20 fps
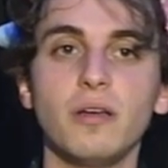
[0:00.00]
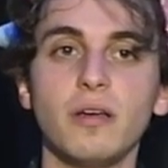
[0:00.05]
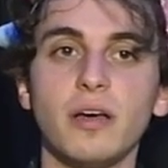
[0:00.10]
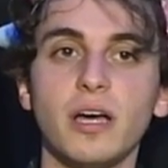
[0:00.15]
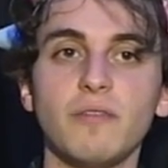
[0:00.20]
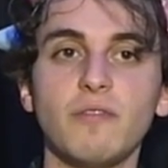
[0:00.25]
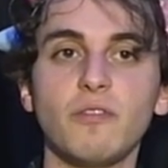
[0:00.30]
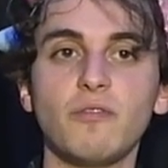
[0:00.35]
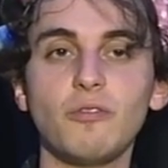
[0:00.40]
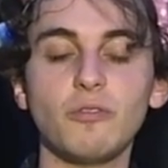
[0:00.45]
I
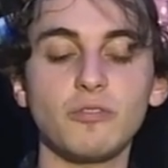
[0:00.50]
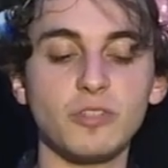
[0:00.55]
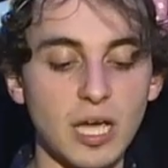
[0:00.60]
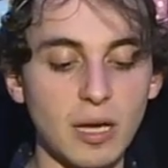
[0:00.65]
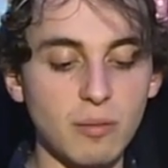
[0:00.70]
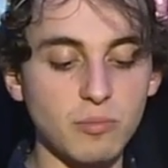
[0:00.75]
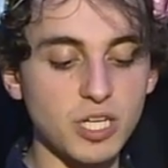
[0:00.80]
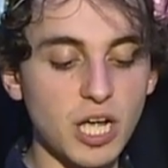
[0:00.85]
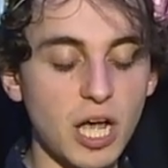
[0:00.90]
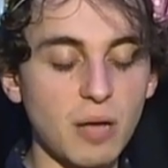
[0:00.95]
have a
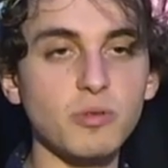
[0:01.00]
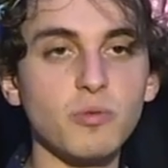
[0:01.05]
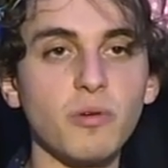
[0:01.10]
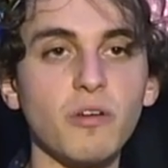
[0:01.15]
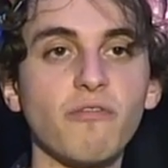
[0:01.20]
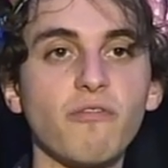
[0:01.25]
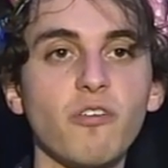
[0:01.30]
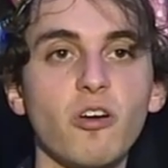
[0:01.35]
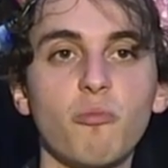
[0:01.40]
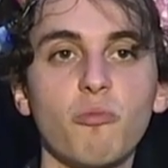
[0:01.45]
full-time job doing
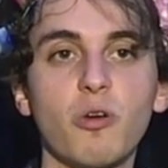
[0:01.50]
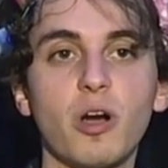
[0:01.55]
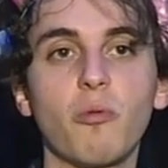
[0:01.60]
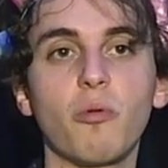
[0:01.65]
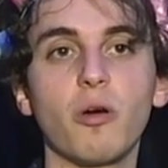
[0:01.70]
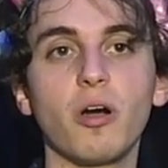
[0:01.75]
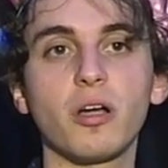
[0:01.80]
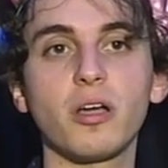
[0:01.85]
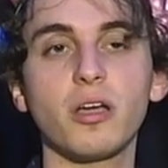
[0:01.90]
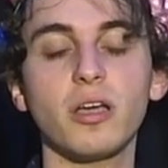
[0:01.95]
firmware
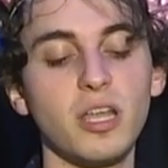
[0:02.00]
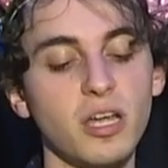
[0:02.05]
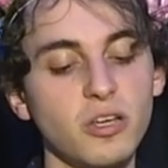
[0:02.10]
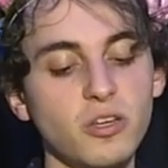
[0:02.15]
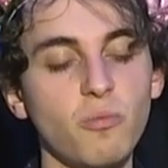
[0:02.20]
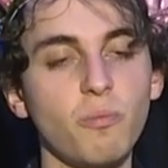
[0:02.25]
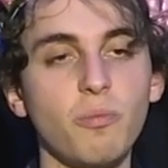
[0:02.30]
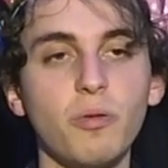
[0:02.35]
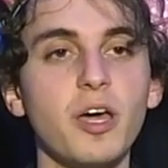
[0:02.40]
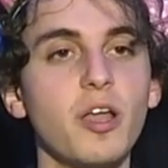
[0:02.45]
work, and I
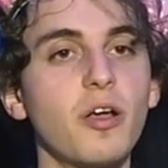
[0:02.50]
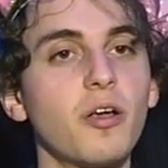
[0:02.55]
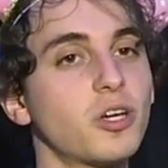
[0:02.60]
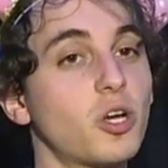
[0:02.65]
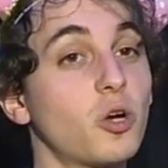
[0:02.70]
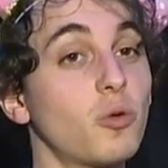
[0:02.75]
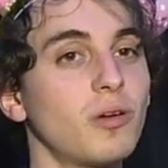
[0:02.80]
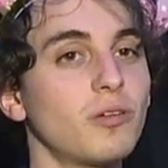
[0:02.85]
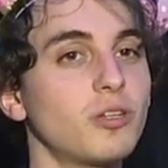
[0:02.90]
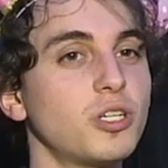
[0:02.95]
don't plan on a
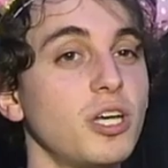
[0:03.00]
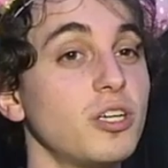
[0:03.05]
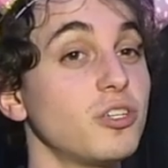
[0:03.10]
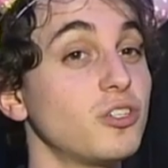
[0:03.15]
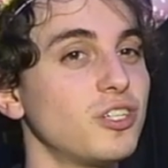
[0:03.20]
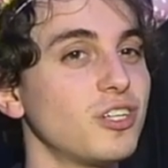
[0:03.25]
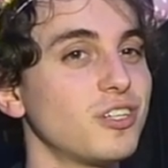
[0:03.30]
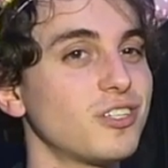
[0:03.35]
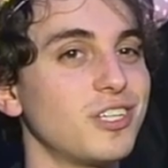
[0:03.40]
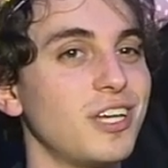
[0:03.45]
career change
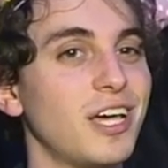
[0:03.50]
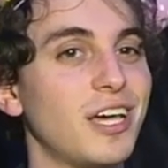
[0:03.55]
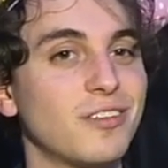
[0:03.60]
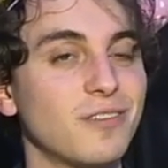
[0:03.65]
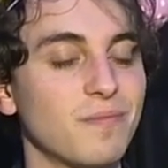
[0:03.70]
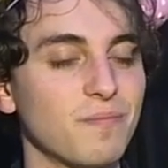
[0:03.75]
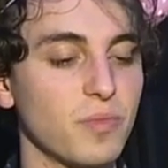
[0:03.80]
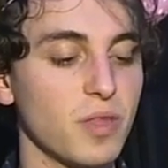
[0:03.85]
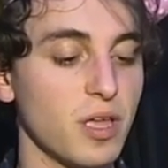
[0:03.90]
just yet.